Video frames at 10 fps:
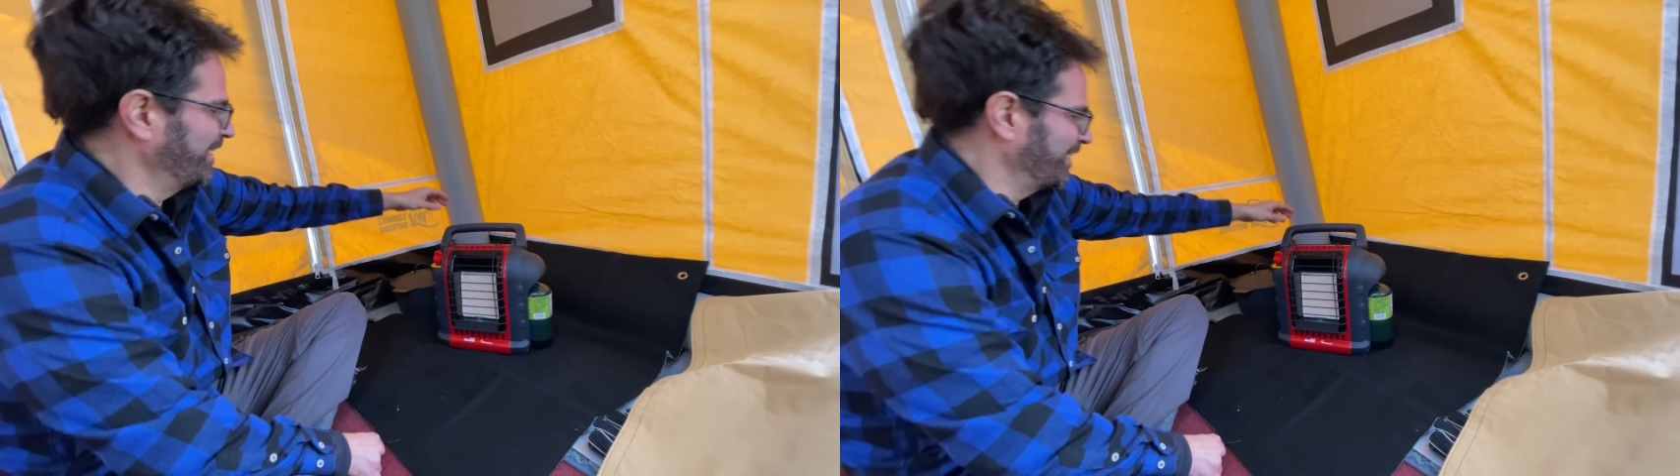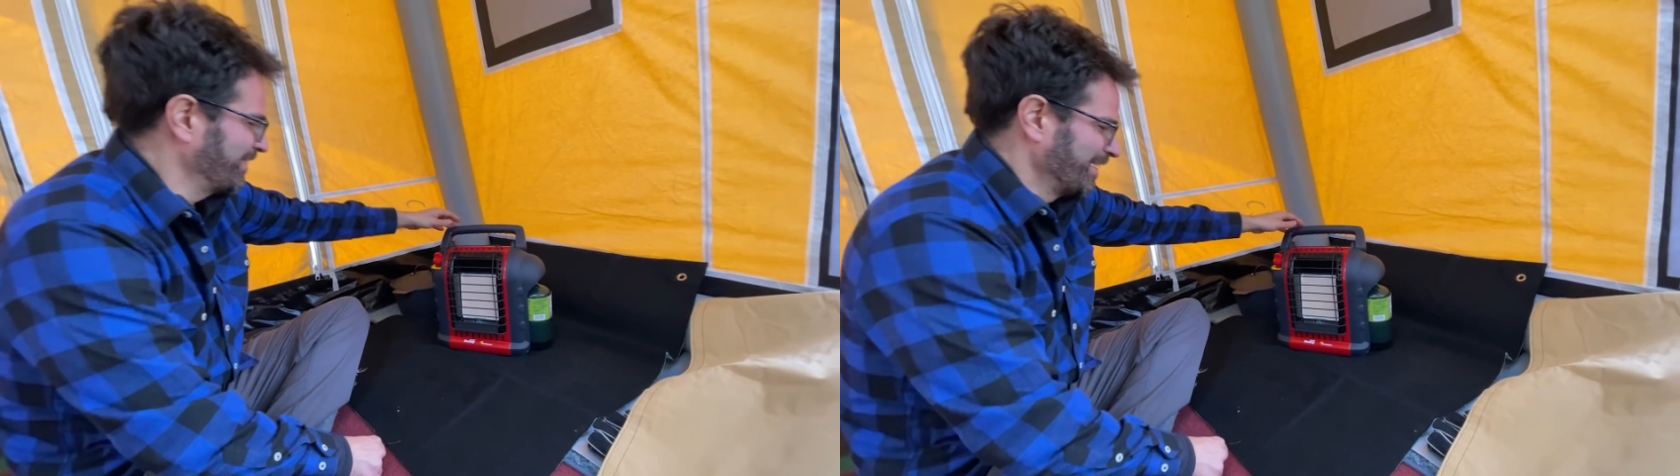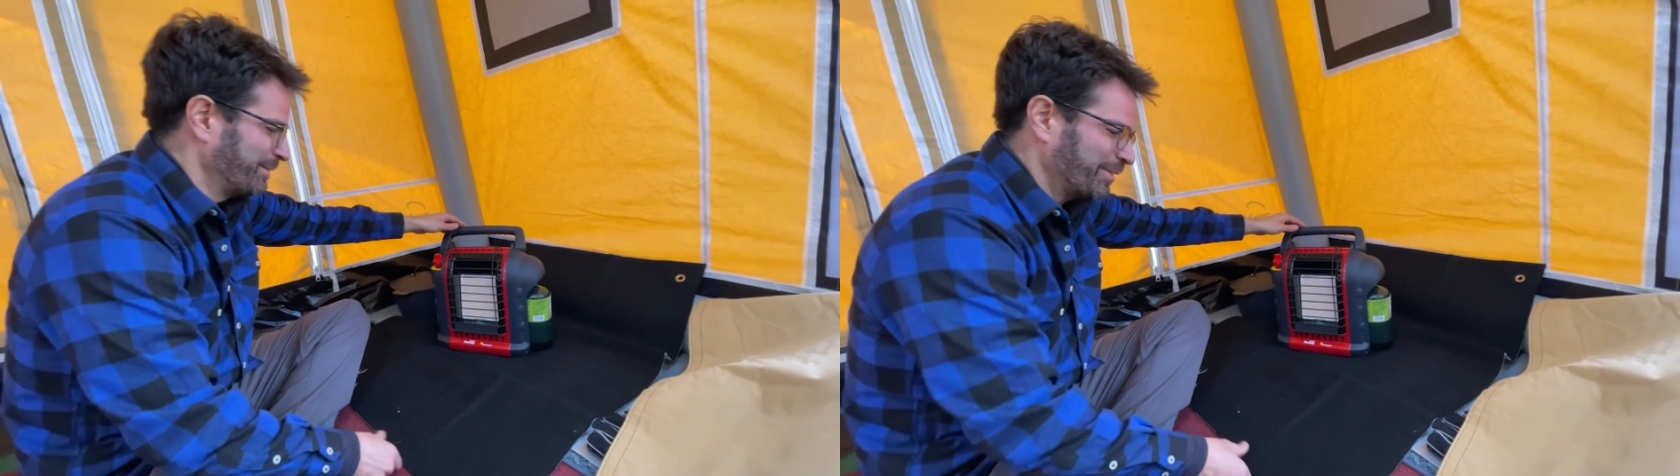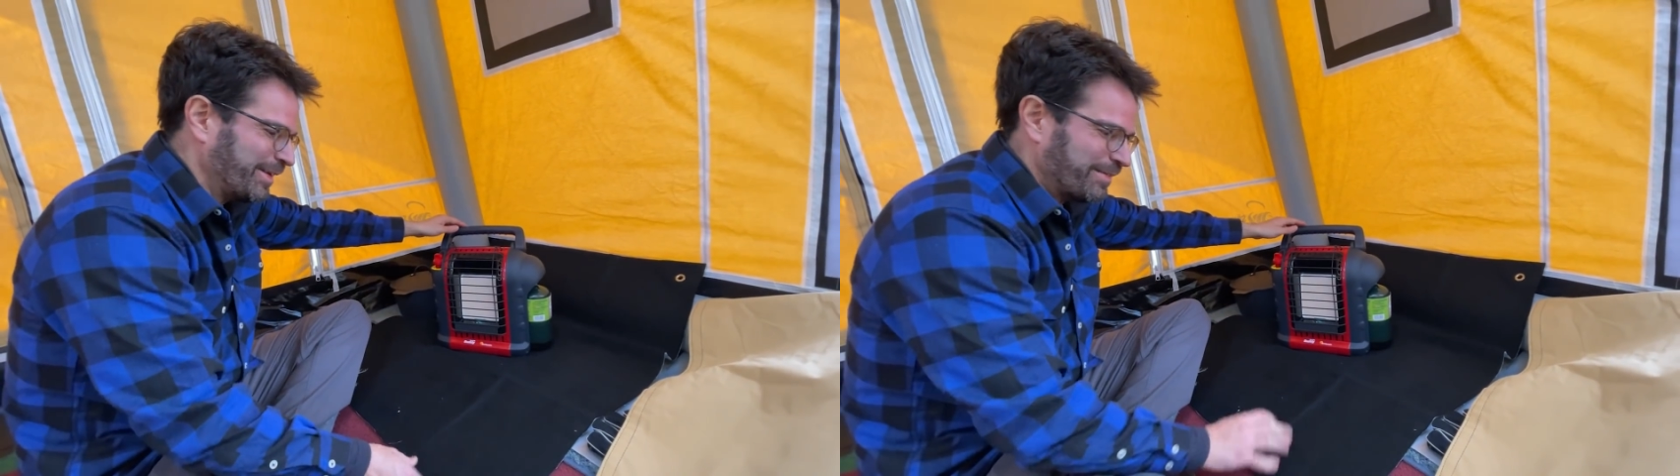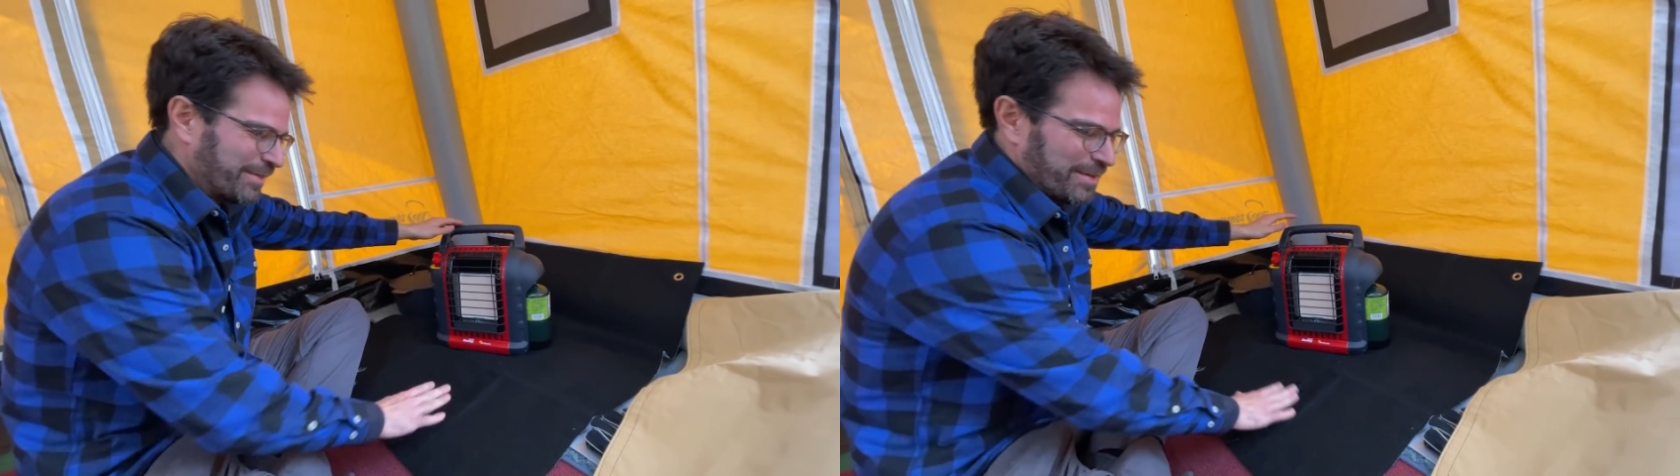of
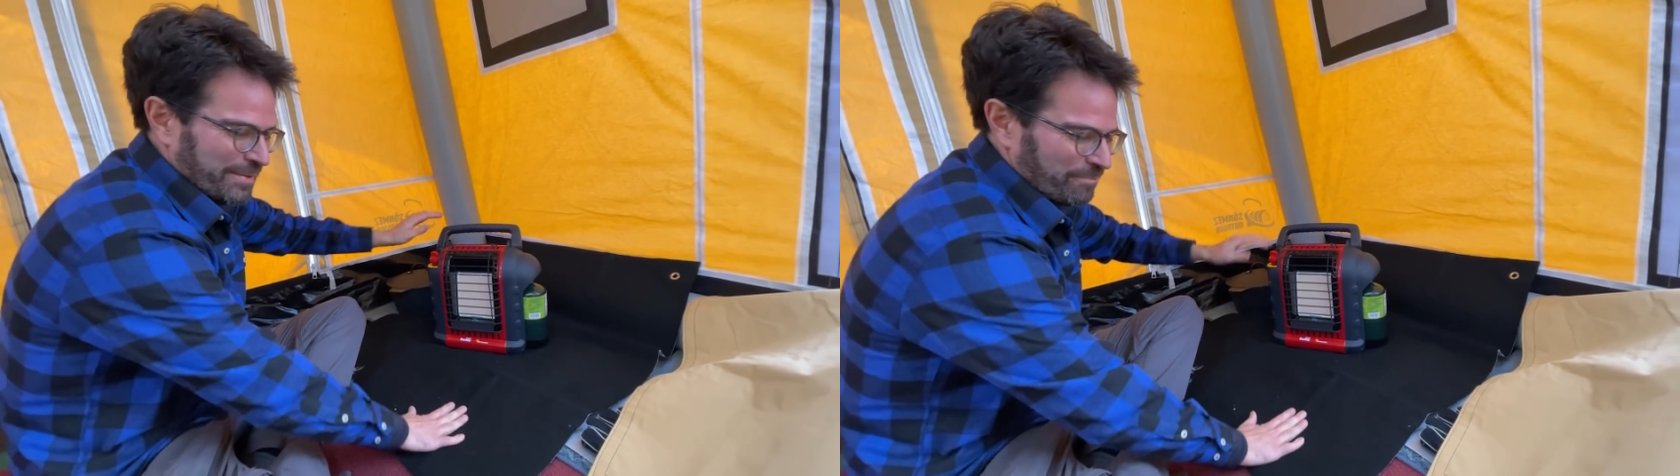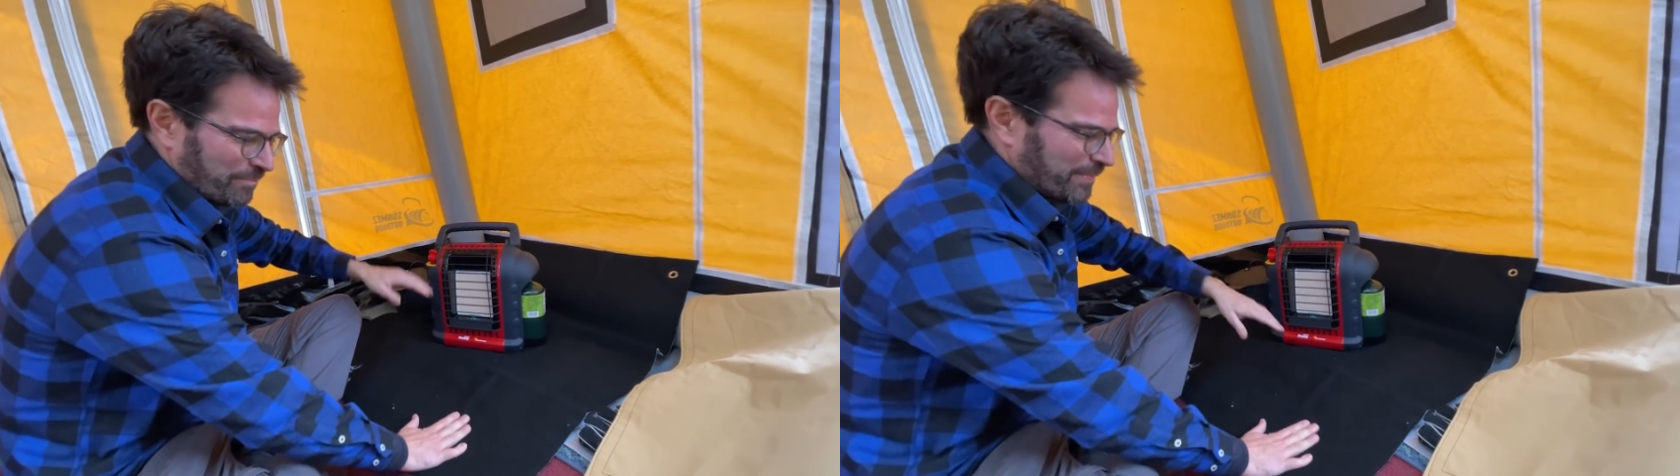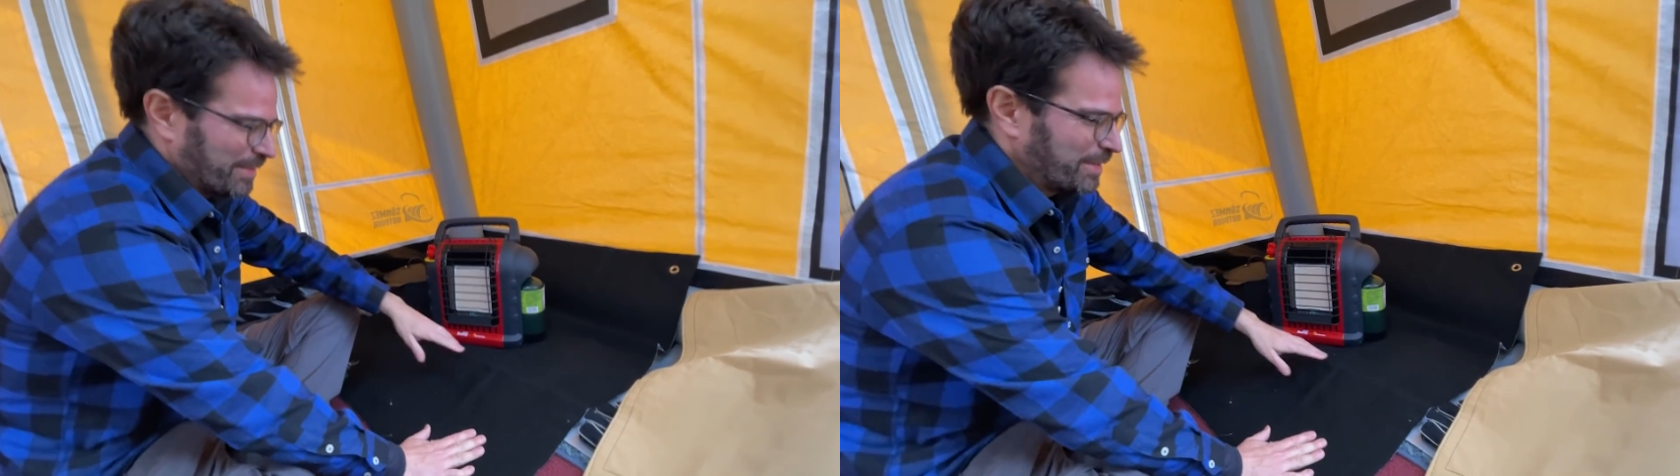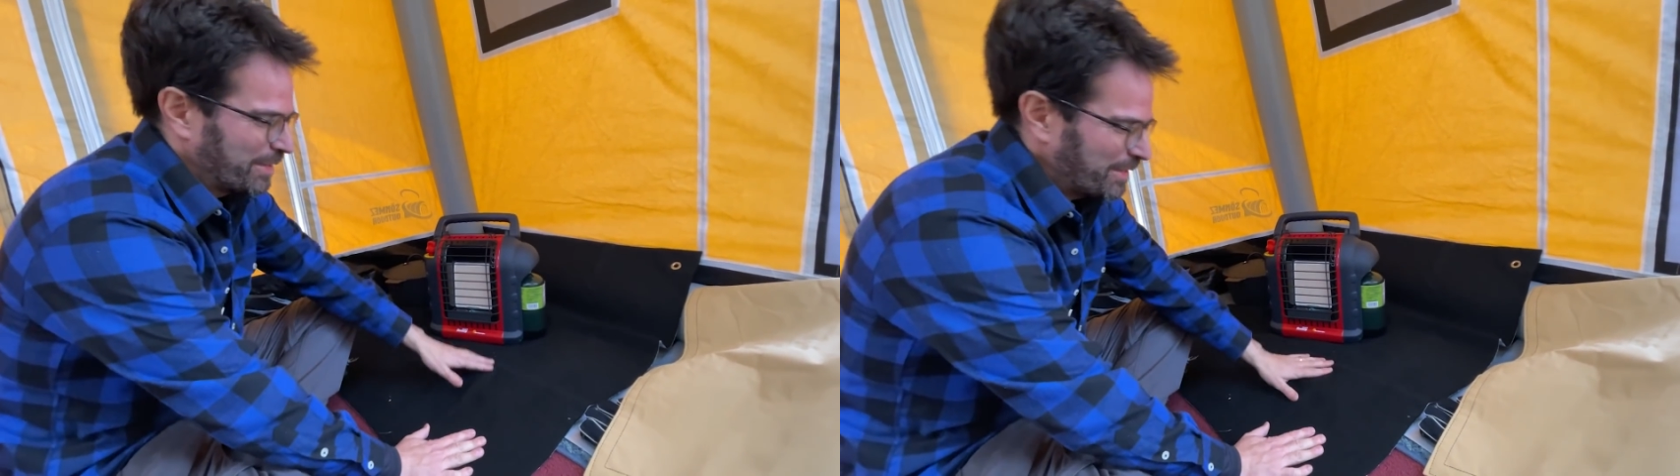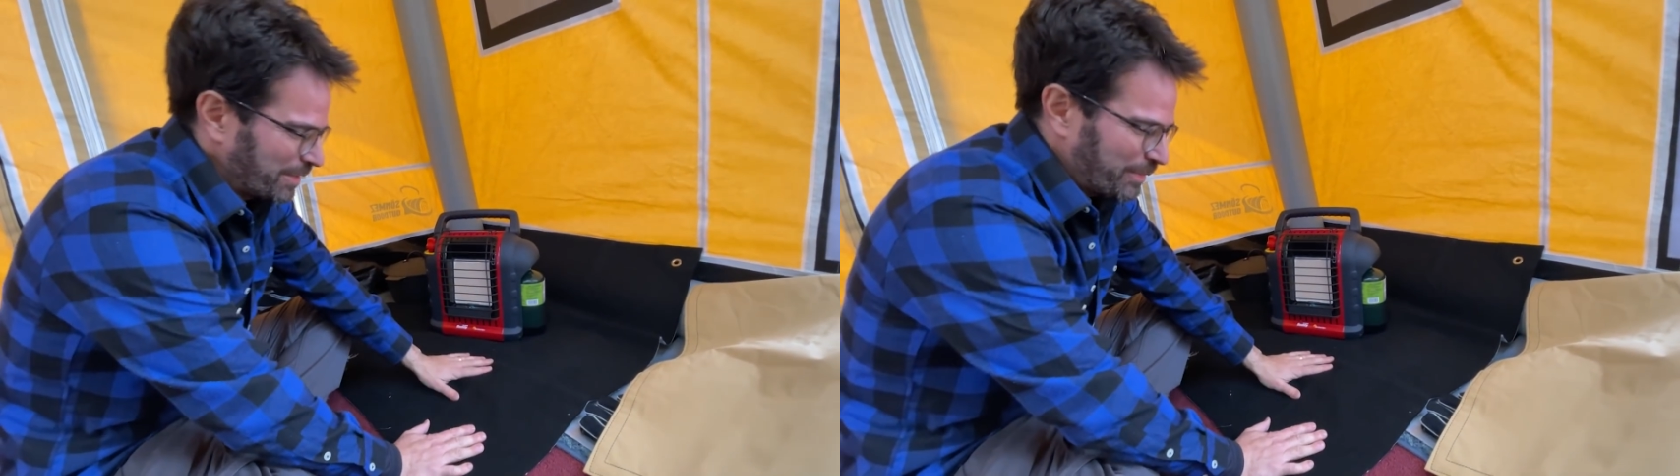does a Tipsy
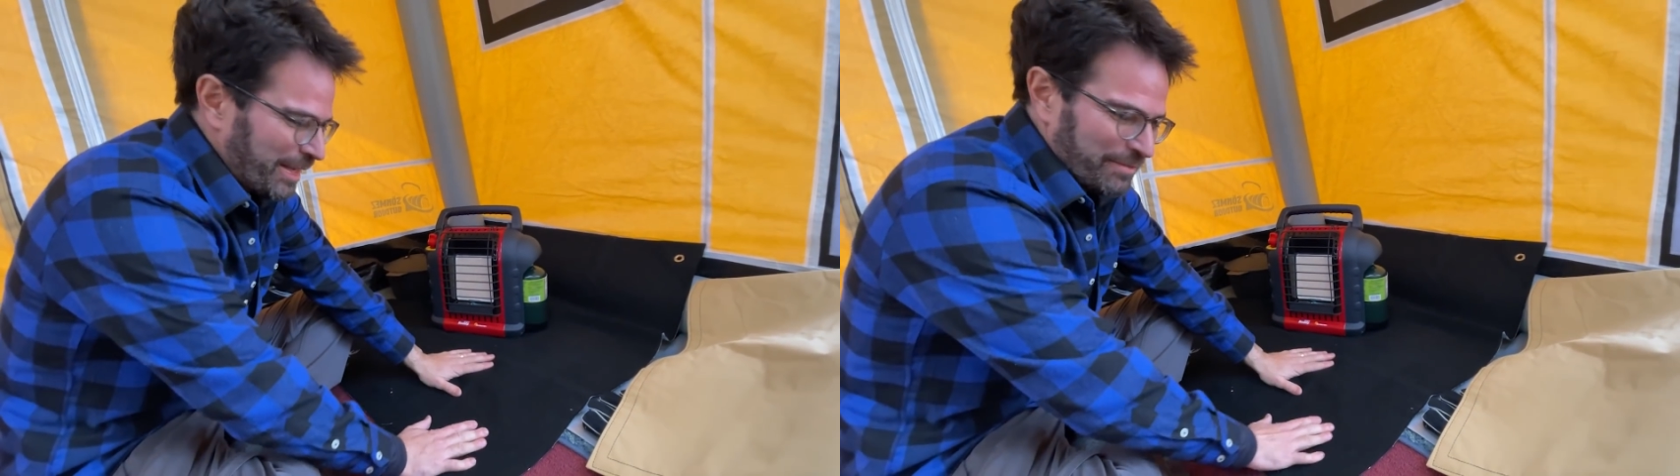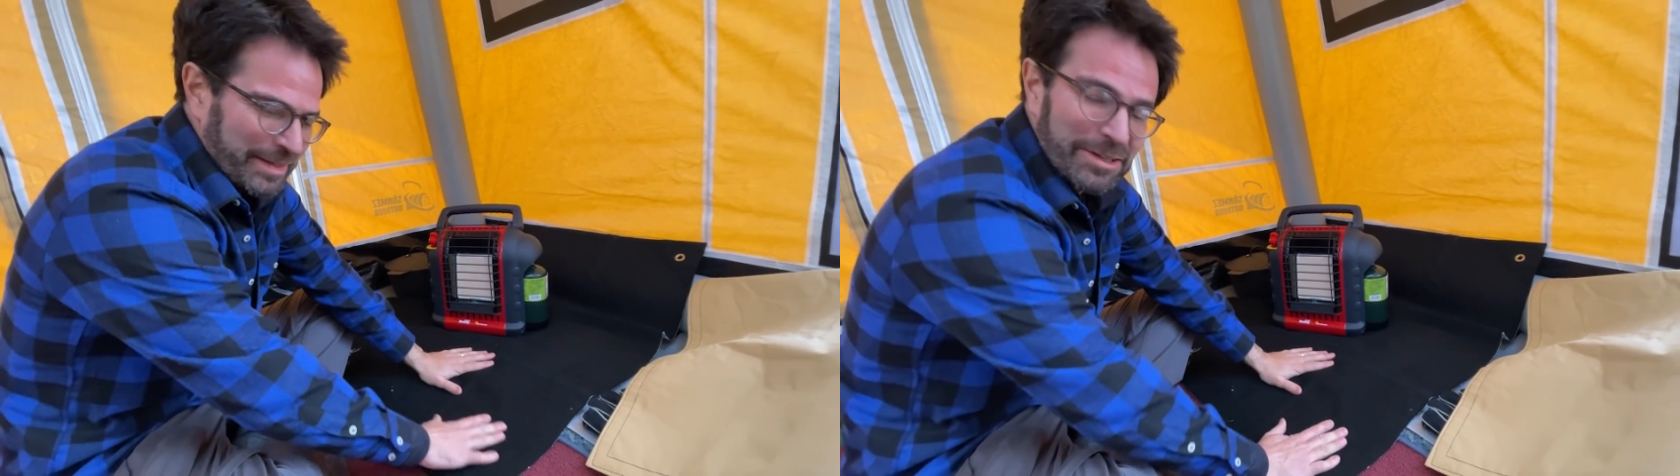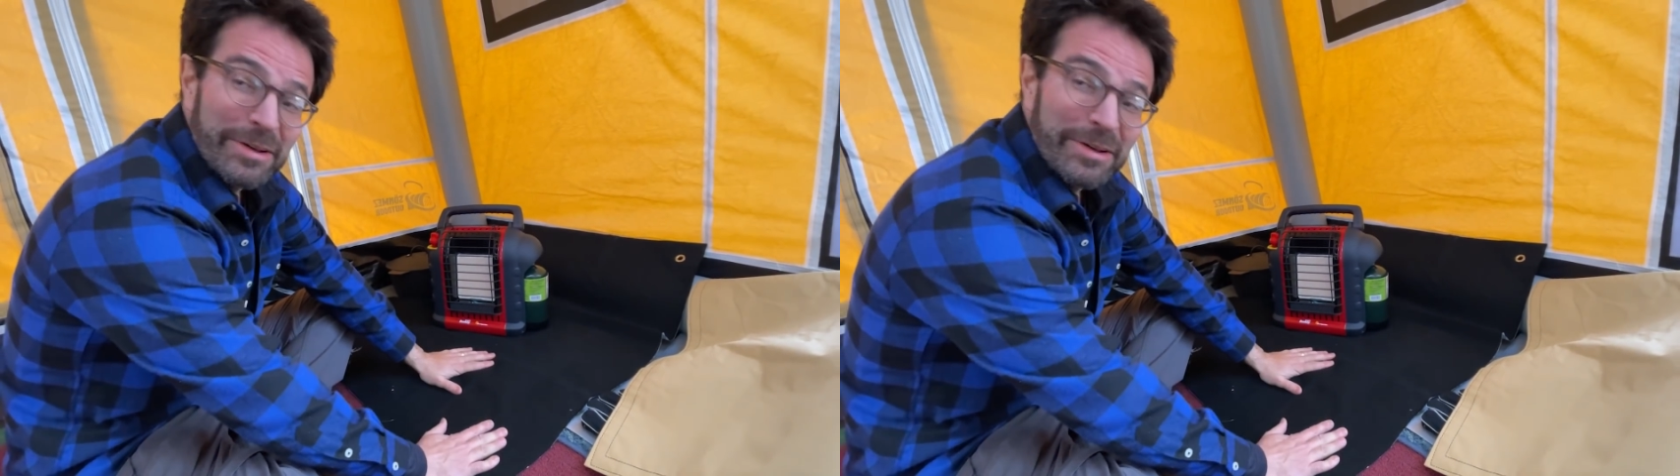Tuesday? We have, like, a